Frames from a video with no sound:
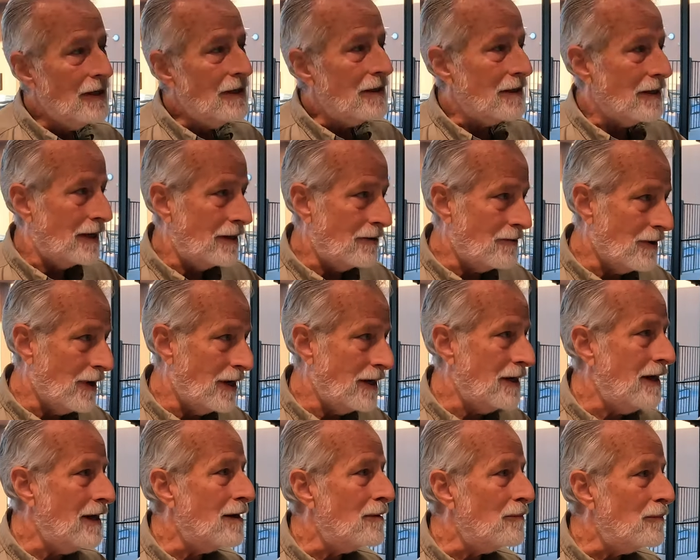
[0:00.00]
Like
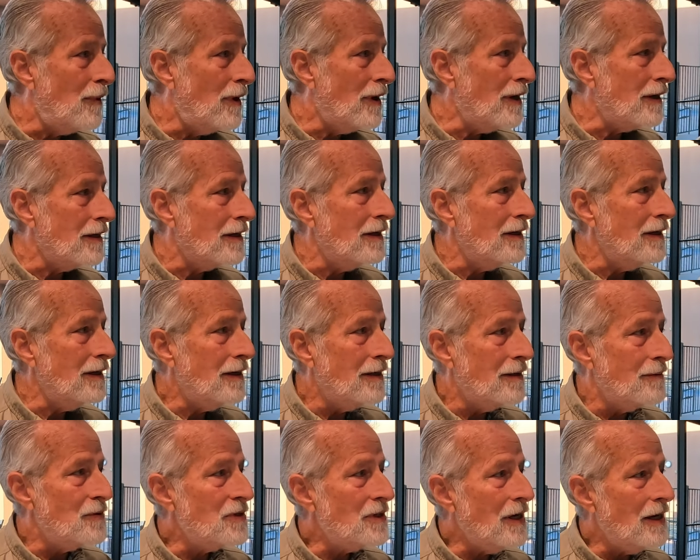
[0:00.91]
right now, Martin
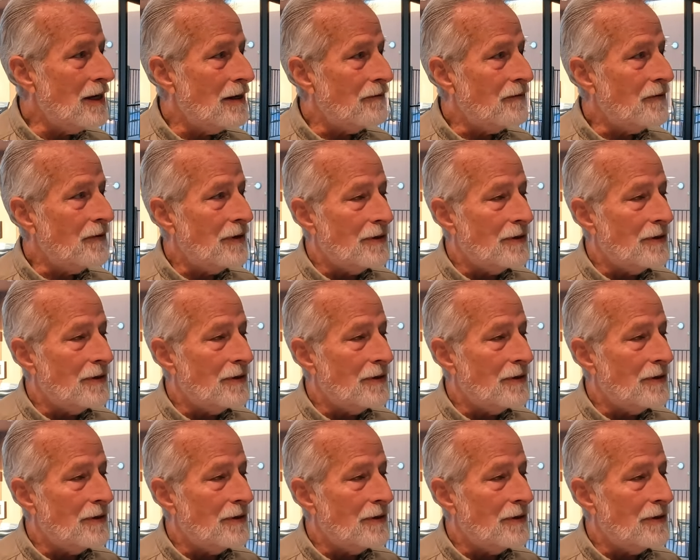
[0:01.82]
himself